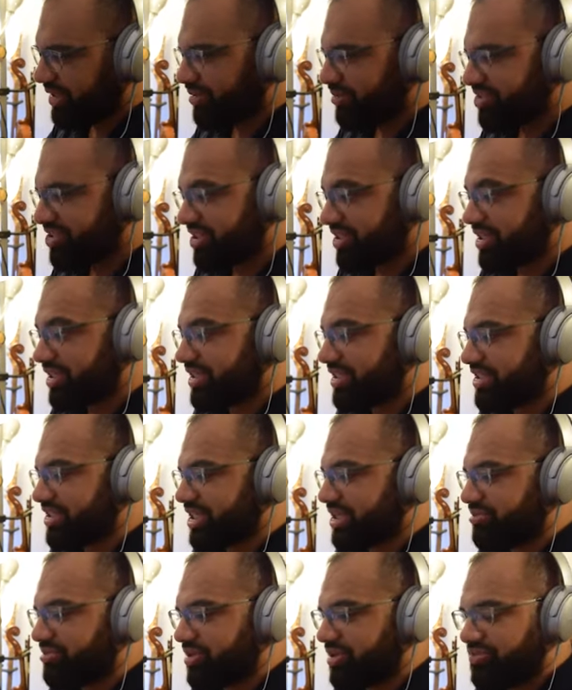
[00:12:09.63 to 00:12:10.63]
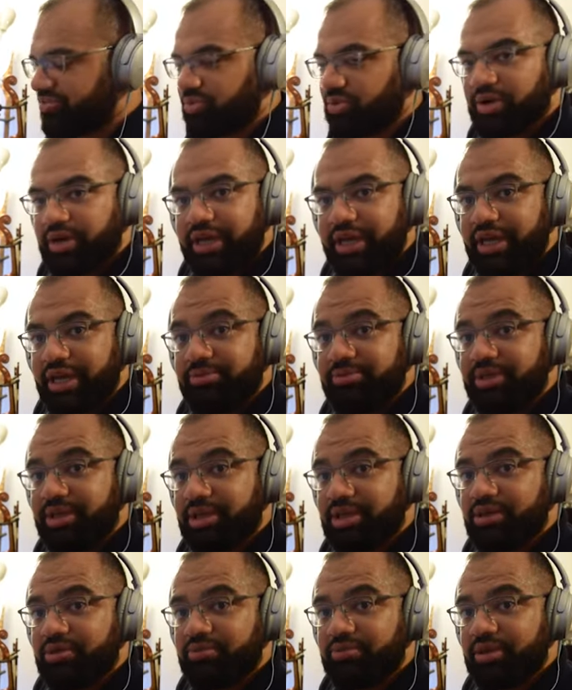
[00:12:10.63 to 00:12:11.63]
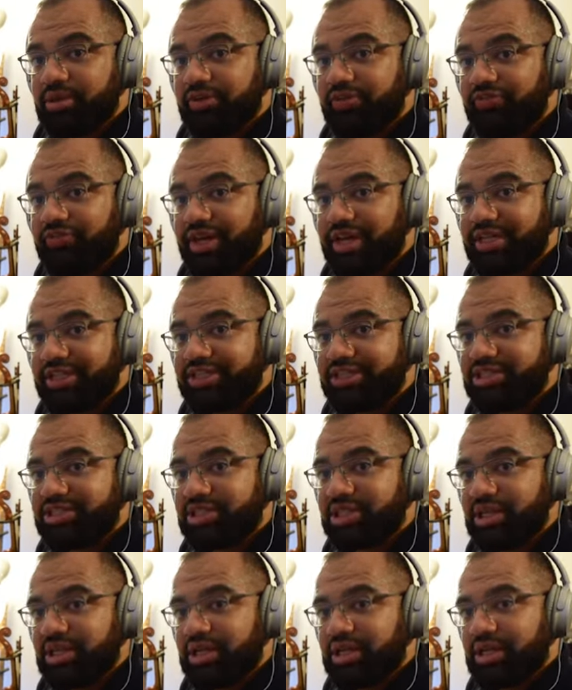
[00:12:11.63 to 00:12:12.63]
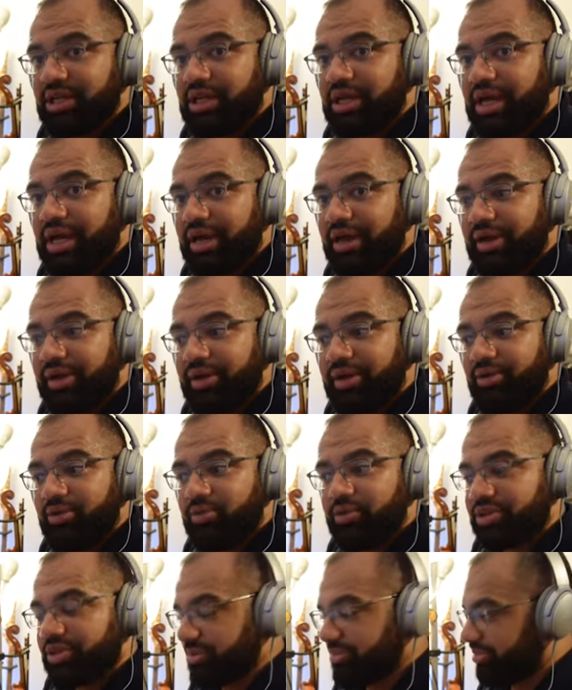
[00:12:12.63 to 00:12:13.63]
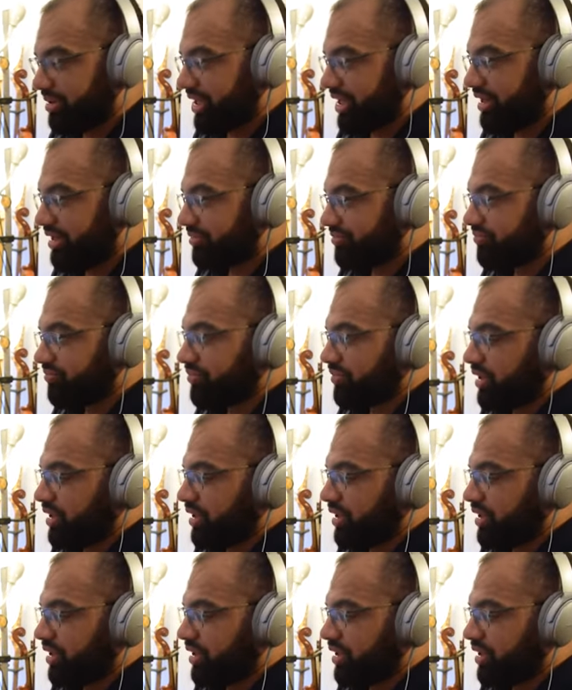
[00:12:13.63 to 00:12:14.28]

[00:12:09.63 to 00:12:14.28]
that was a good example of more ambient effects uh, with the band.